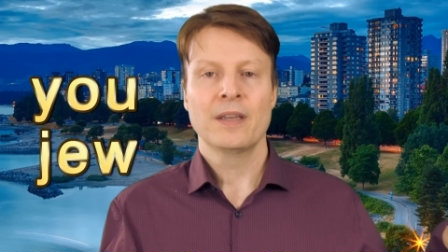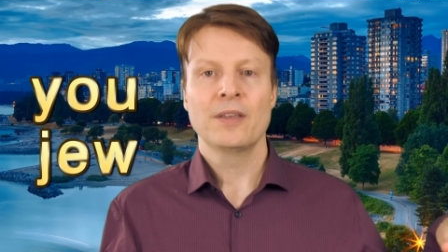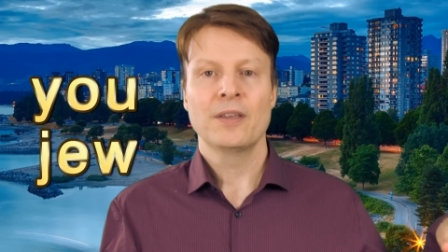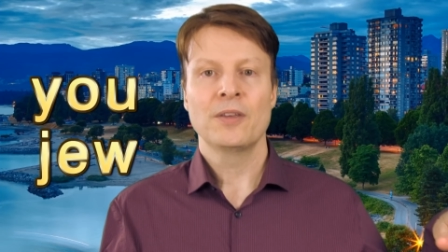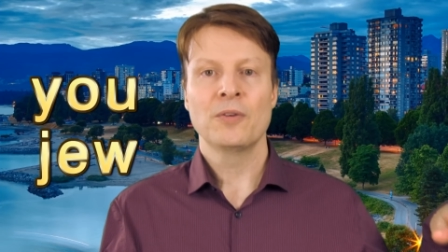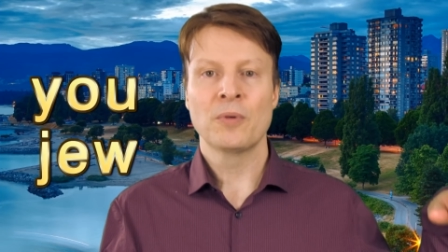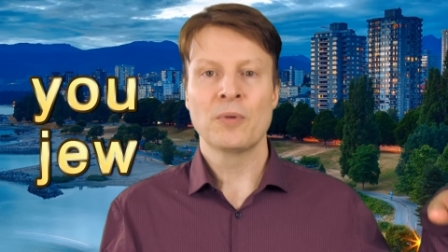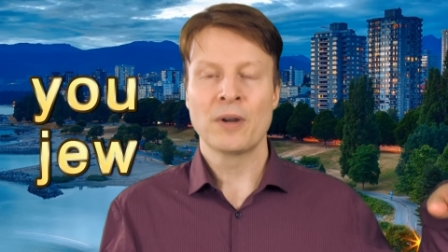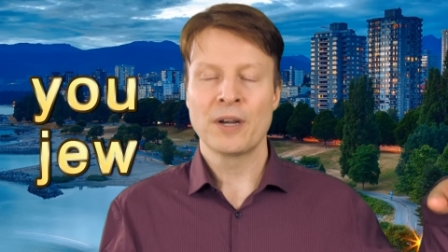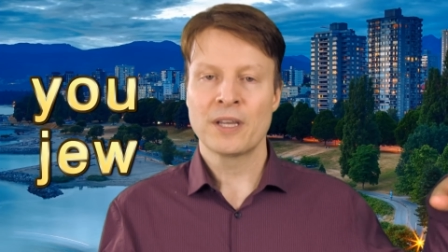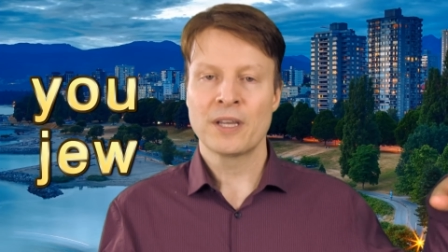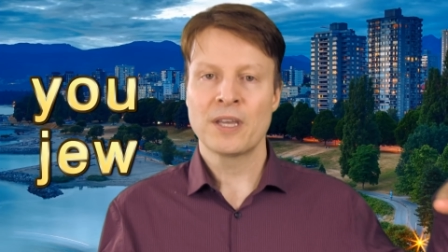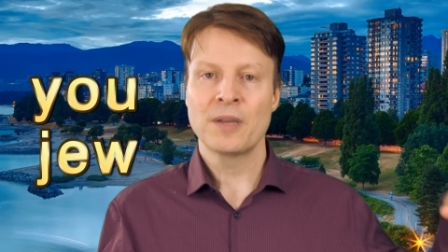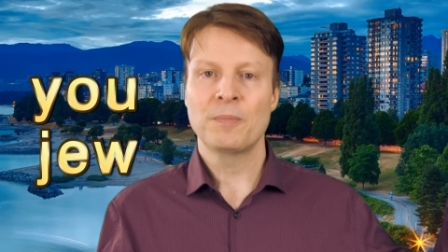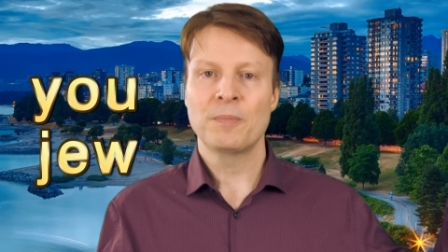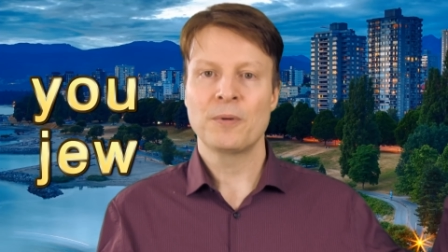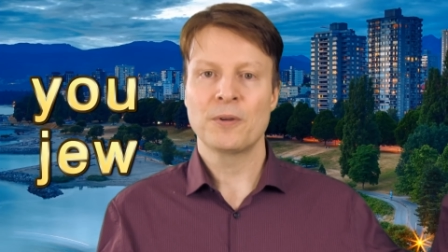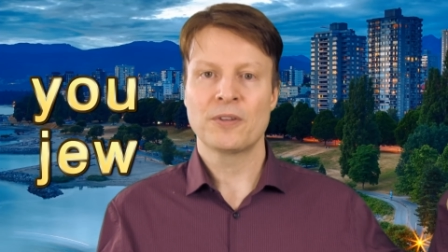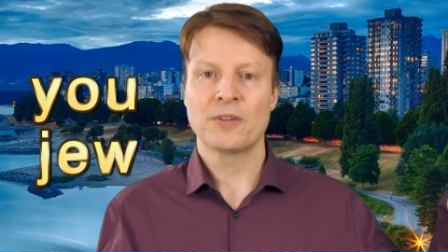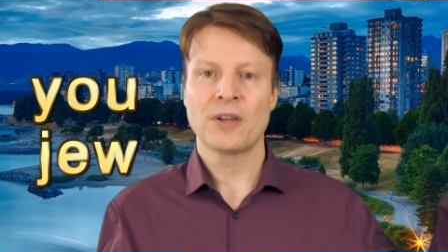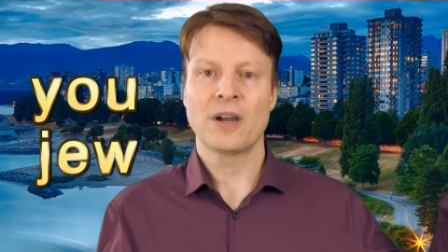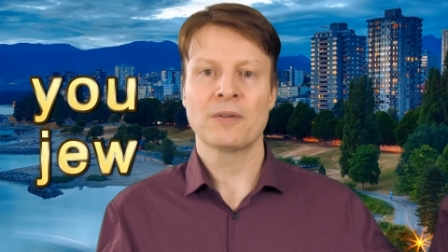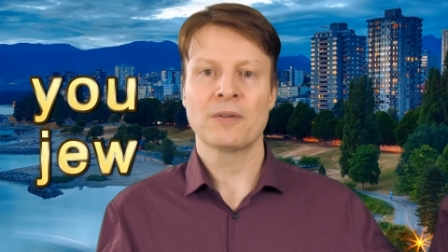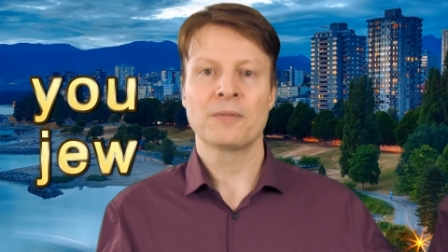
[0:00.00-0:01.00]
You want to keep
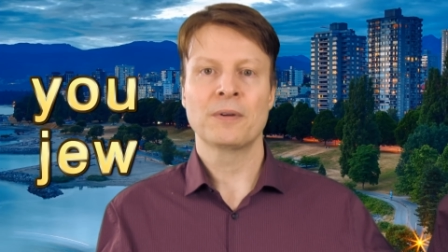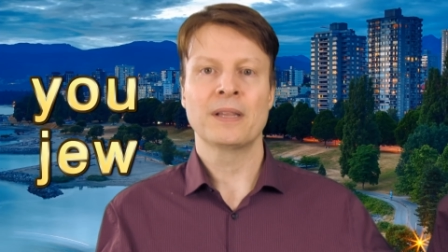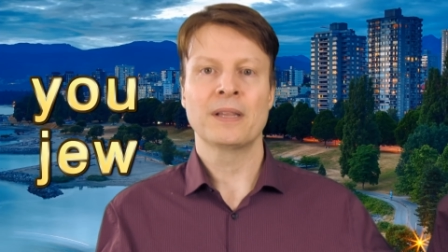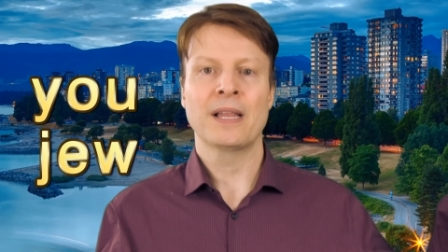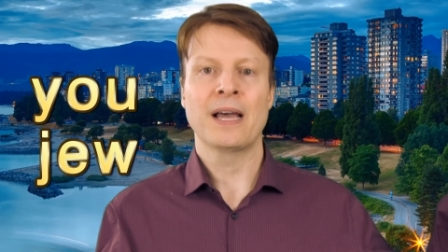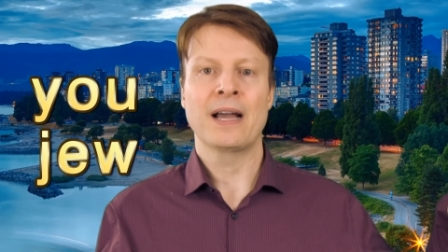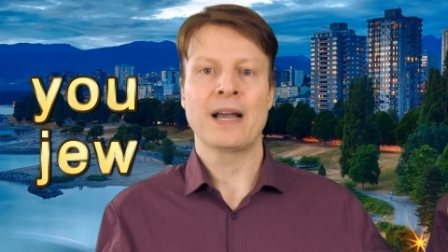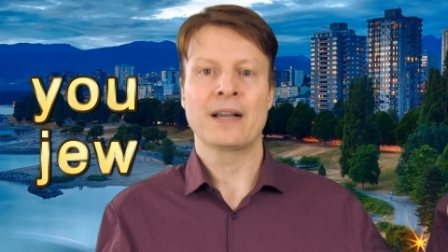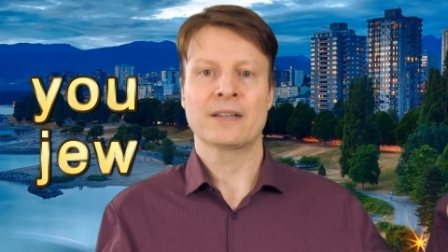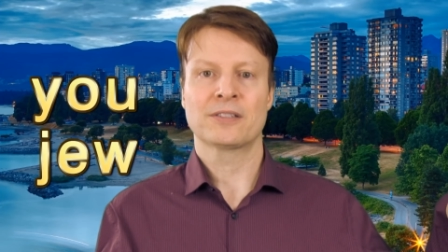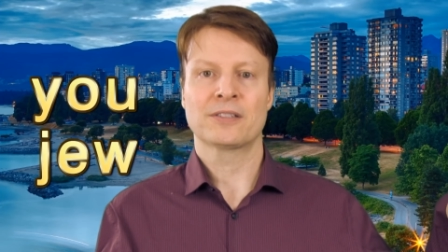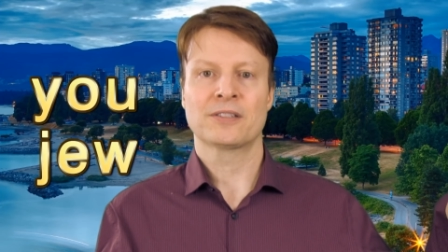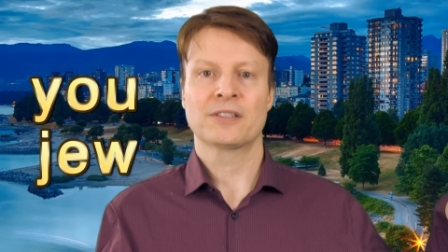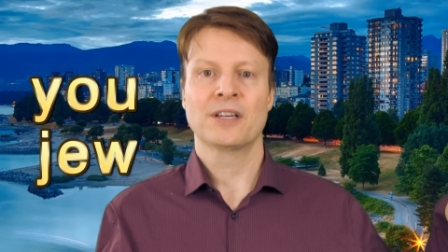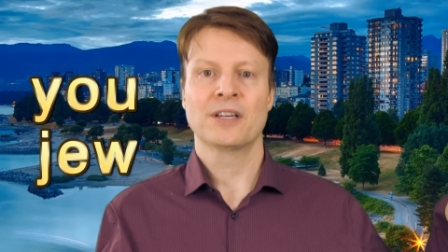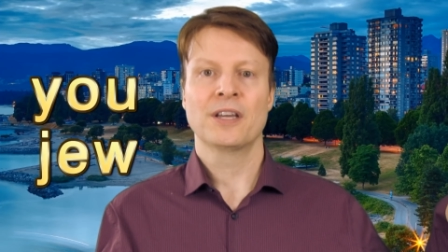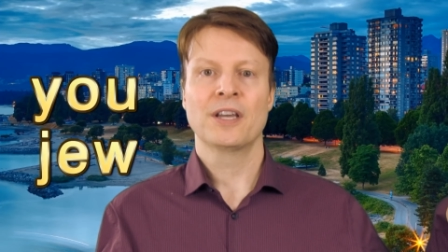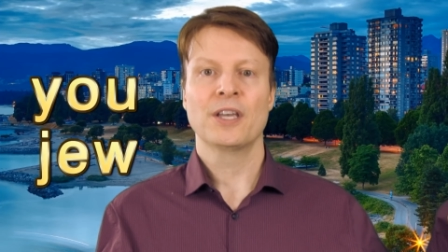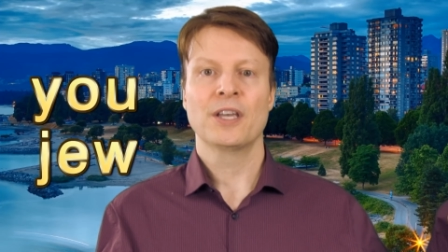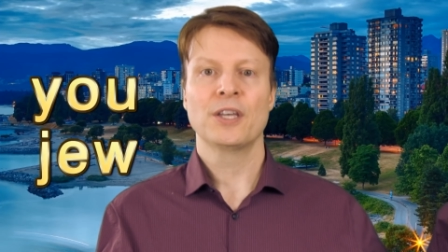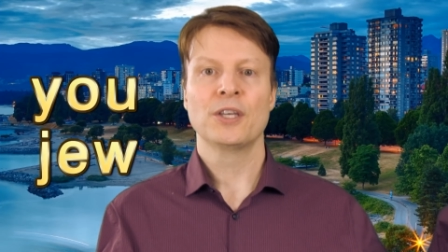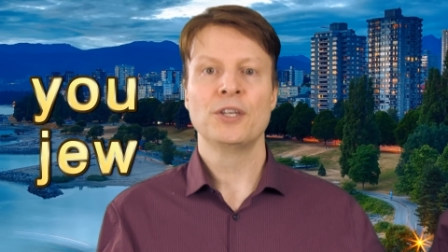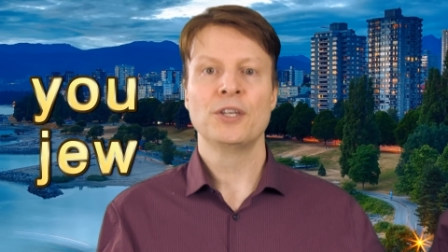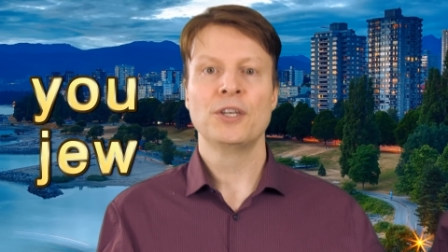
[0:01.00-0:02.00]
your tongue relaxed.
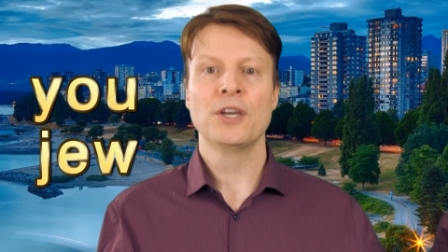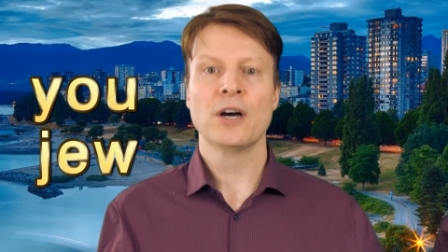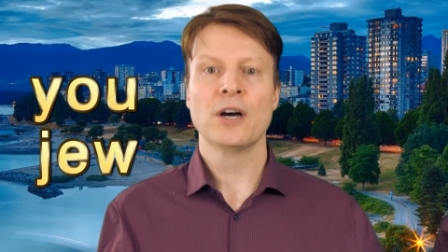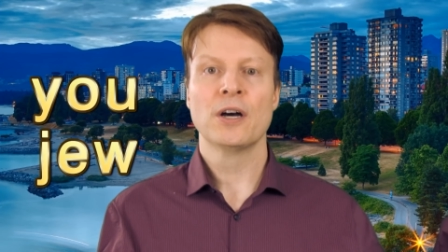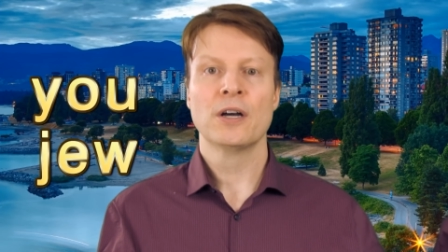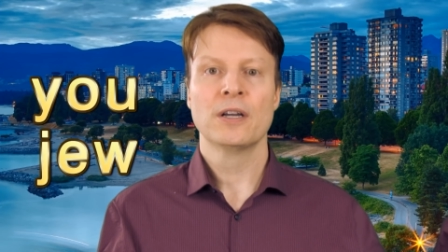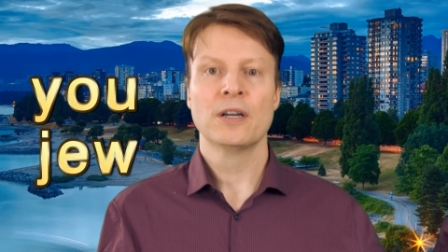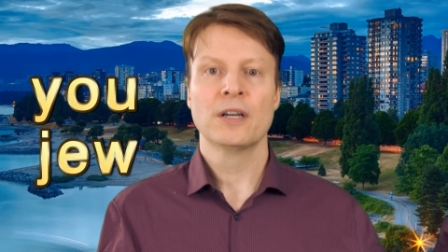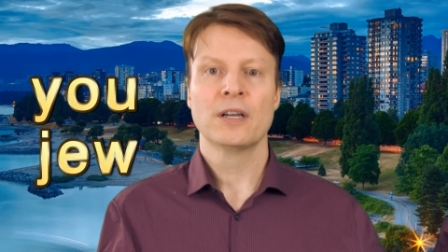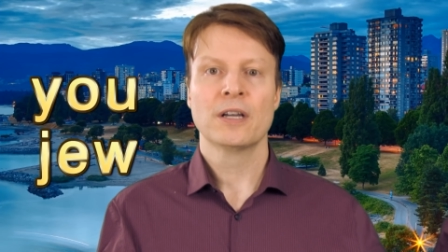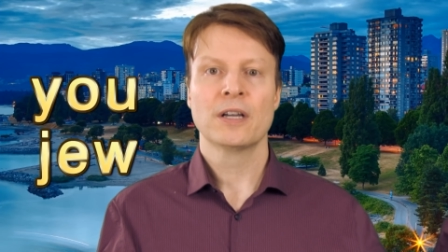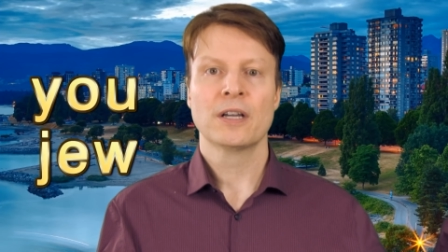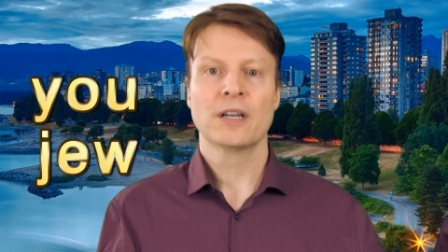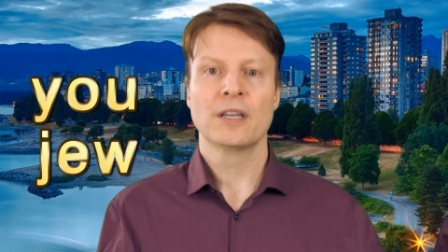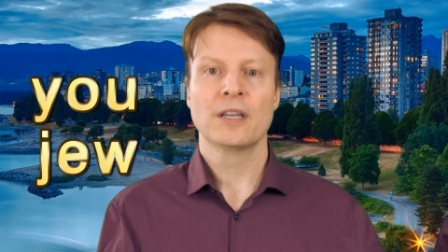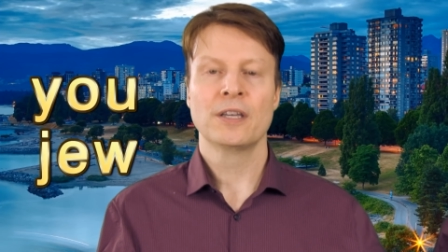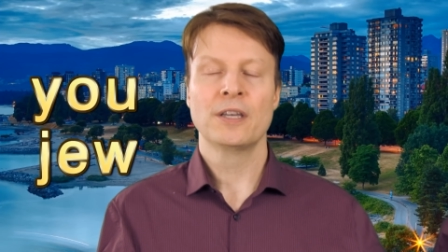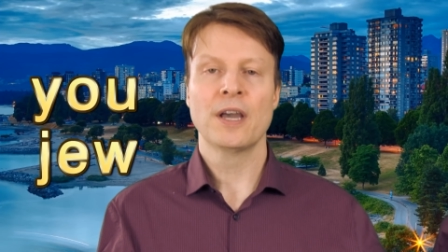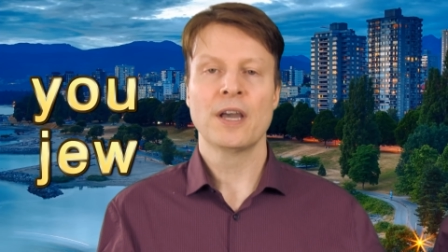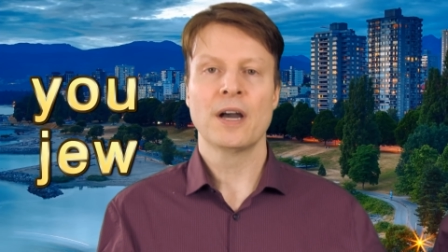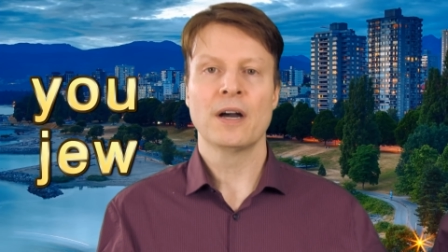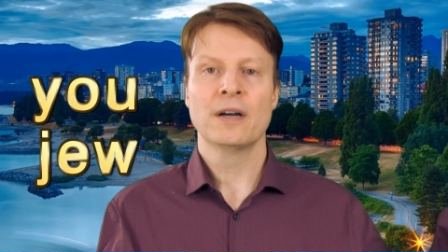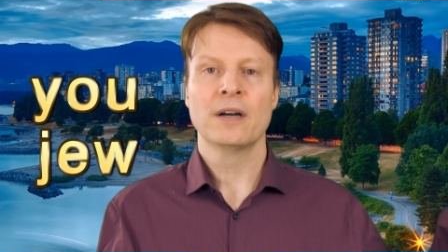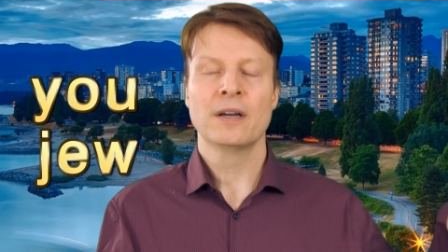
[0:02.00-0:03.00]
Yeah,
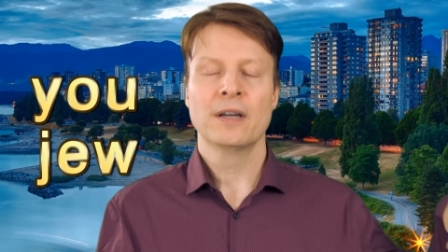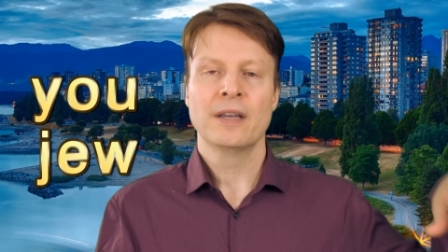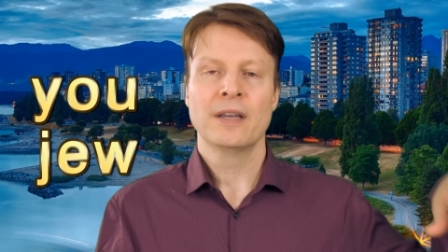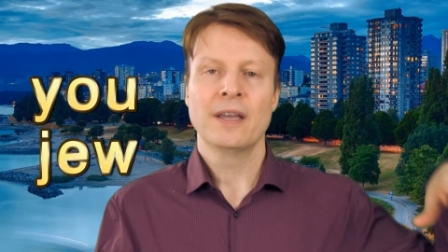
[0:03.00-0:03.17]
yeah,